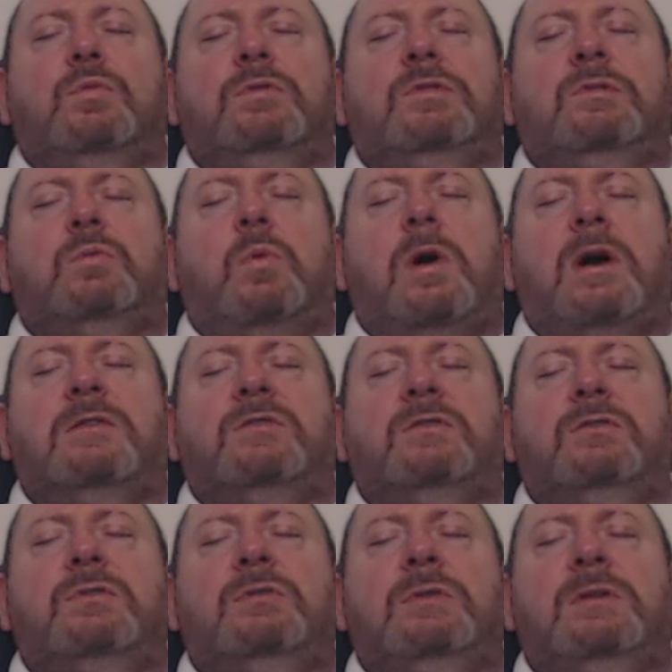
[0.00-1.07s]
which is why I
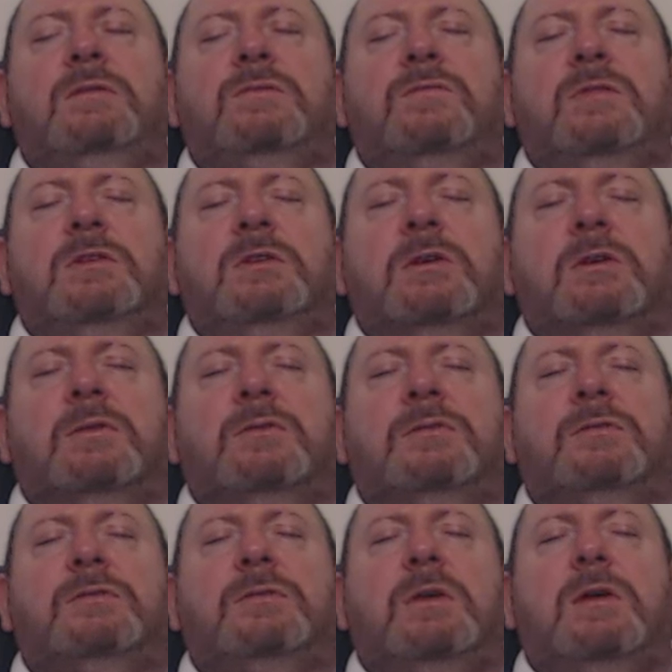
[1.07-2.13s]
do these
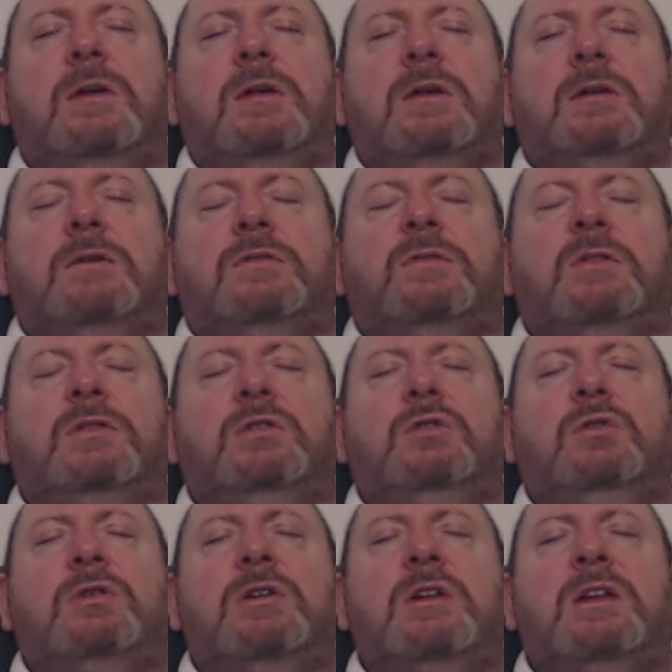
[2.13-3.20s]
videos so that
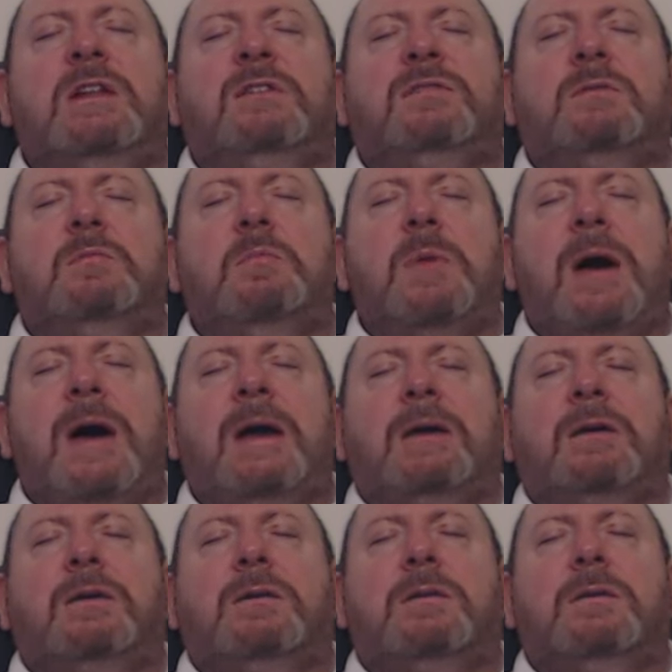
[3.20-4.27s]
you can listen
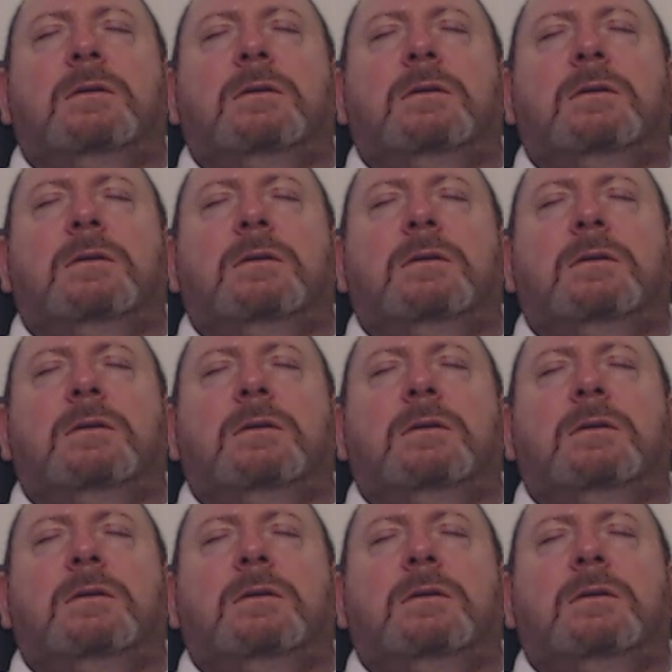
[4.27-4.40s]
back.